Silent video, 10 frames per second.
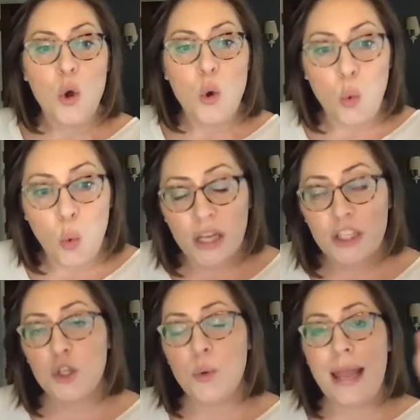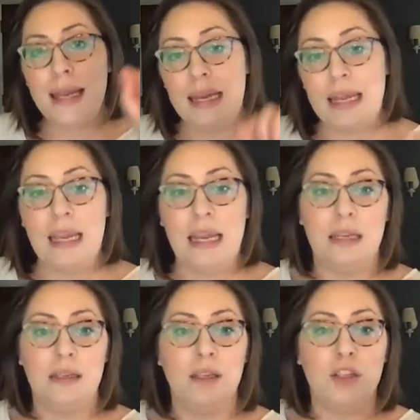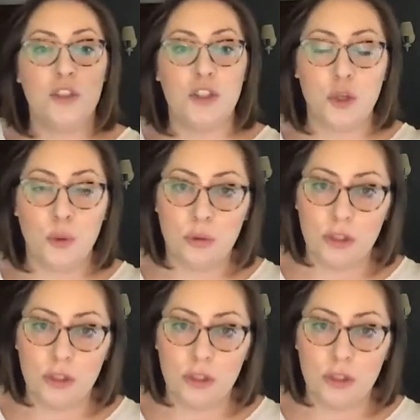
What do I need to